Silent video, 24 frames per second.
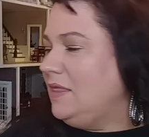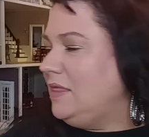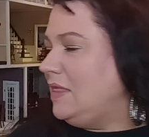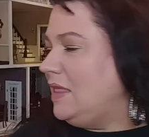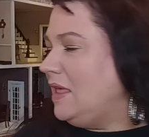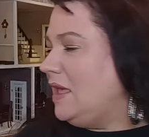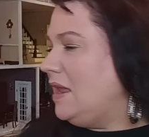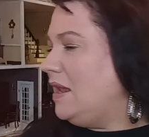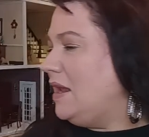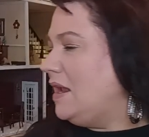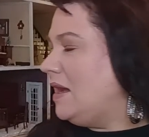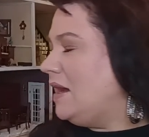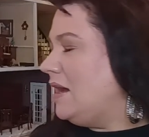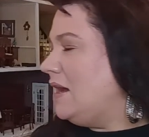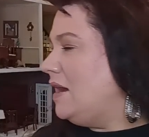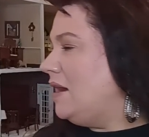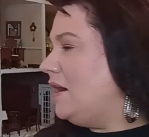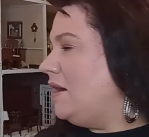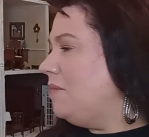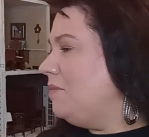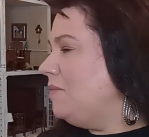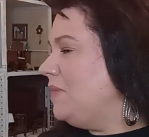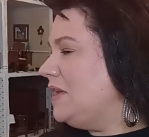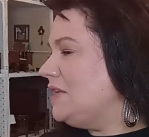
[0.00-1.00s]
then
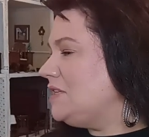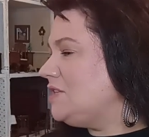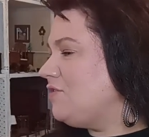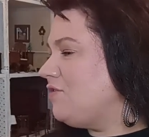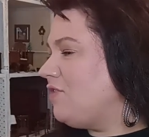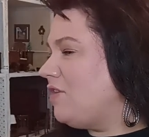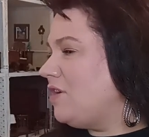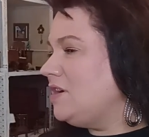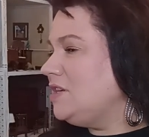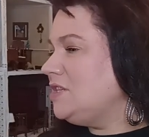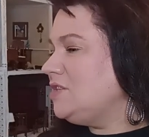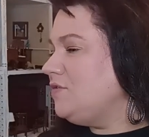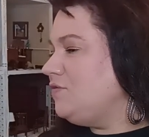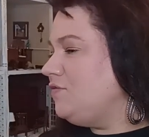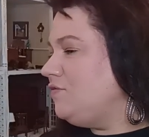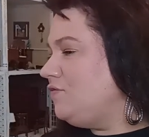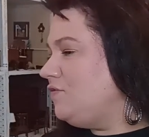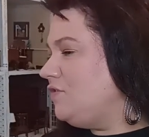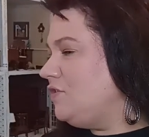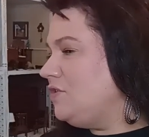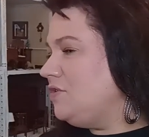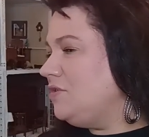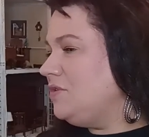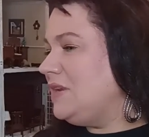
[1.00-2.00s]
um, as far as
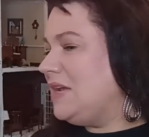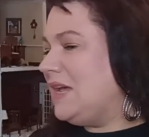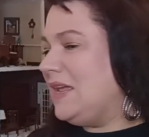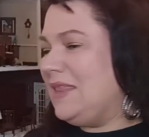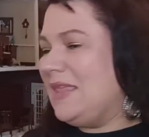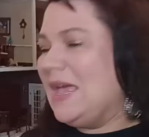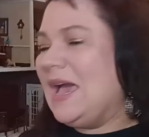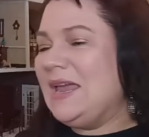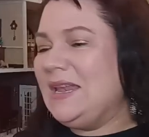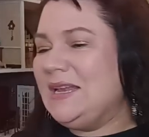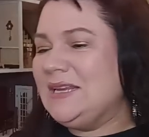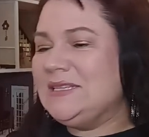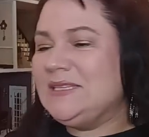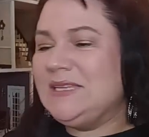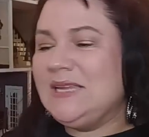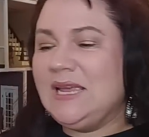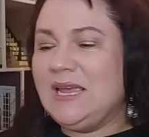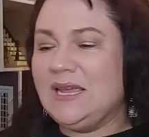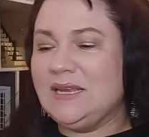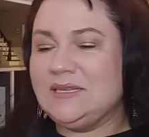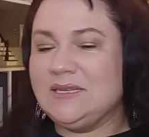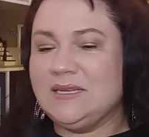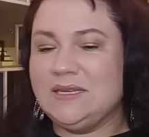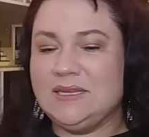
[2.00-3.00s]
food, that is
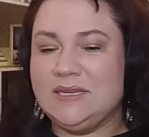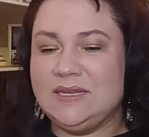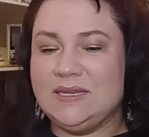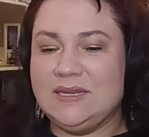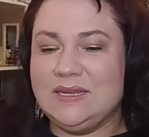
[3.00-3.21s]
it.